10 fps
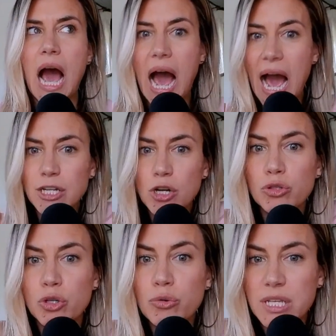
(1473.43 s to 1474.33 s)
I
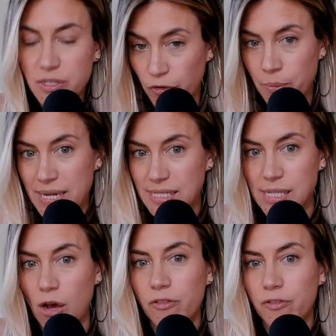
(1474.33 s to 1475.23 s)
don't do this for
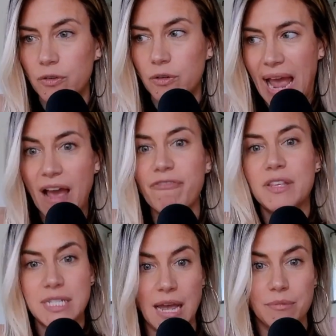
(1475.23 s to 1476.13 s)
myself half
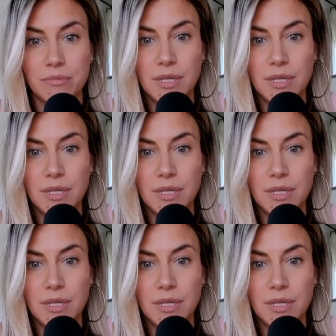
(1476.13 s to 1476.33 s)
the time.